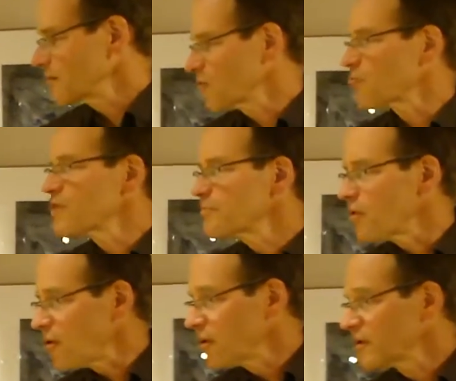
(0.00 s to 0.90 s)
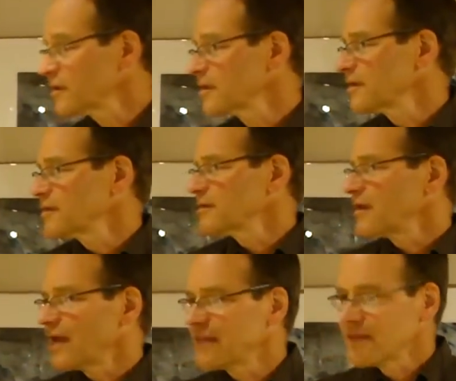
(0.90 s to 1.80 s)
a ripple,
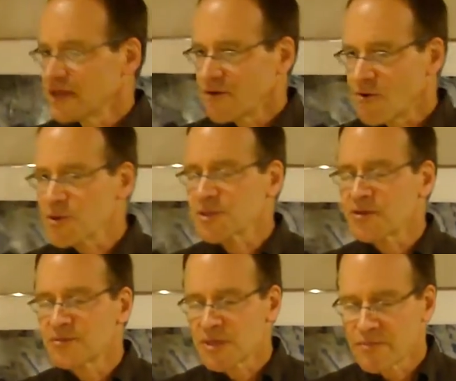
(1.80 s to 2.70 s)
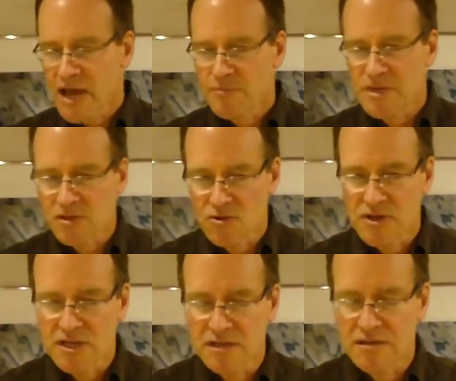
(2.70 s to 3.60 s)
and then also somehow be
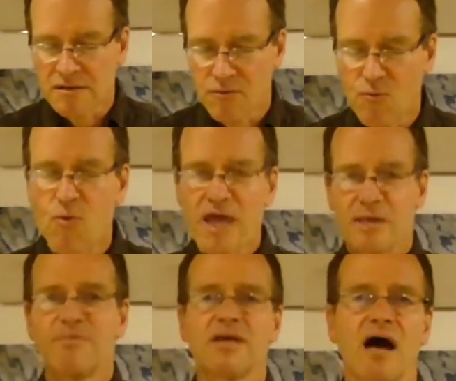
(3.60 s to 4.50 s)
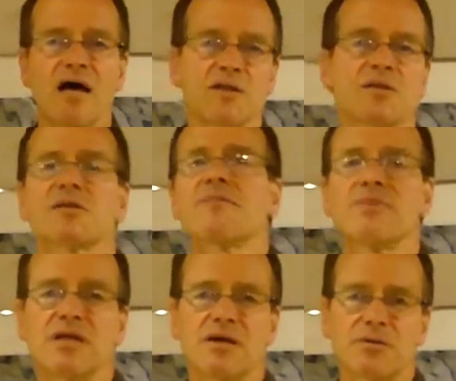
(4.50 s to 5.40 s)
looking way beyond to
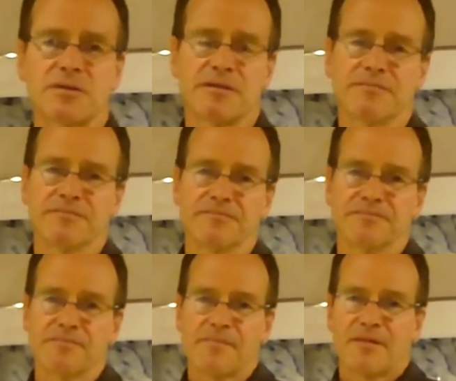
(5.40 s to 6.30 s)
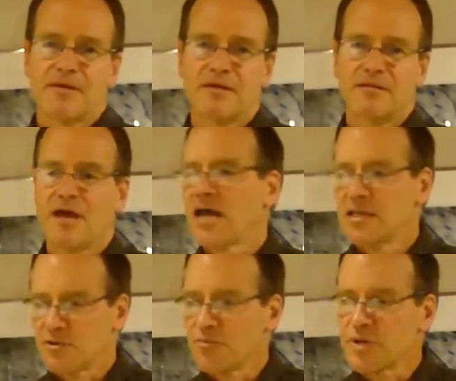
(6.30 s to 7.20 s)
something else. The
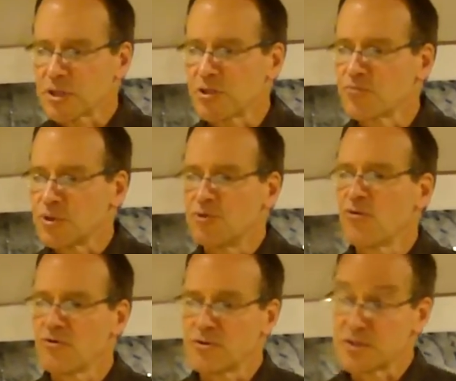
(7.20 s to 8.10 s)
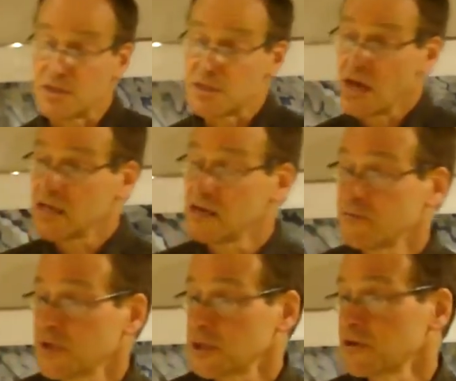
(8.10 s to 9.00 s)
ideal picture would do all those things. The
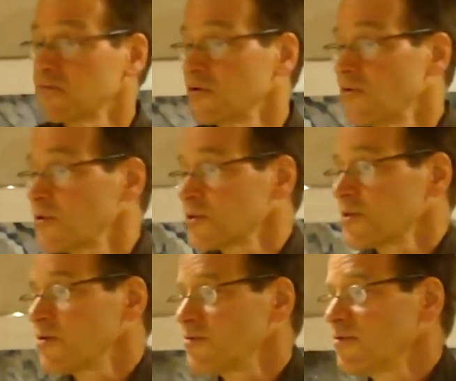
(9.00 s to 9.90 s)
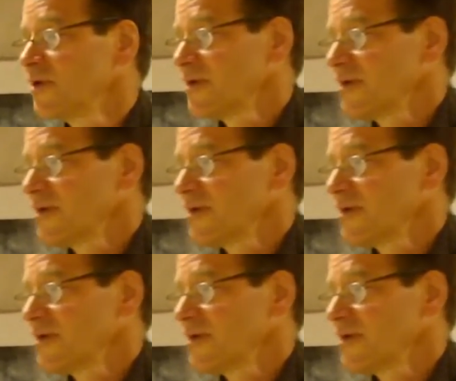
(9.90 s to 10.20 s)
ideal picture would also